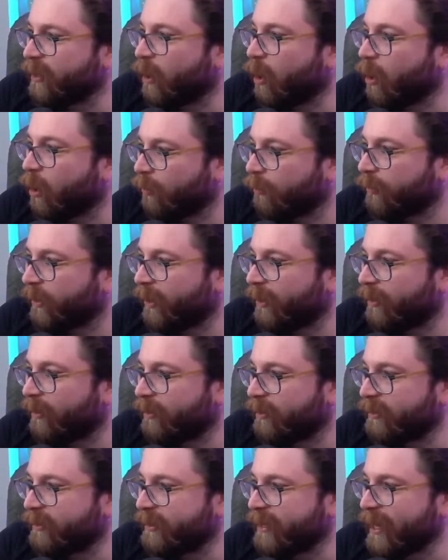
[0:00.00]
all the
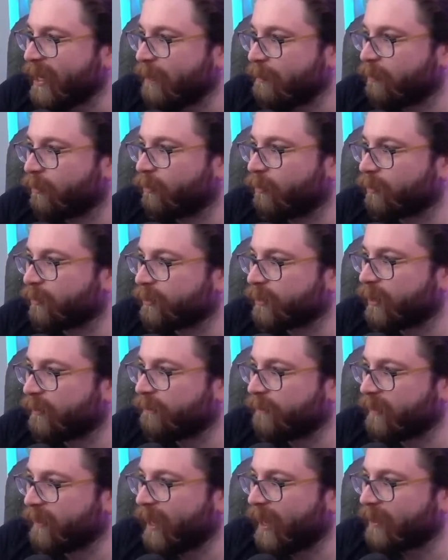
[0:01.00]
neighbors
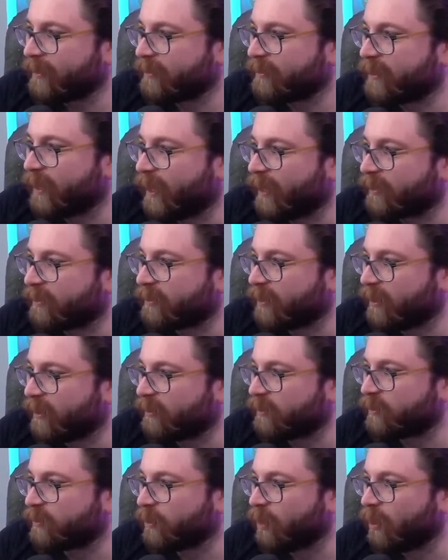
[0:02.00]
of the Aztecs
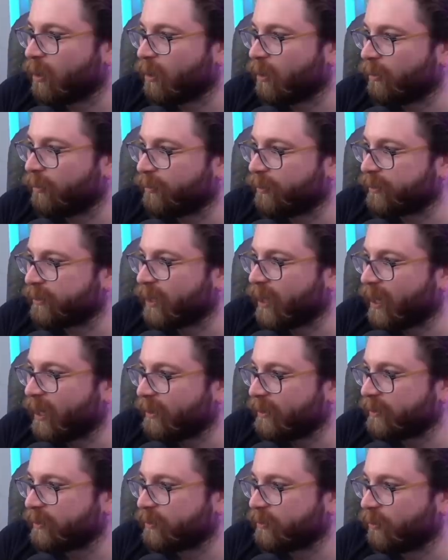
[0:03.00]
like saw the
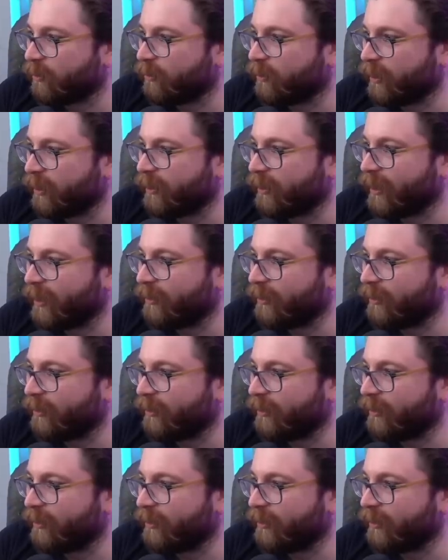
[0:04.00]
tides turning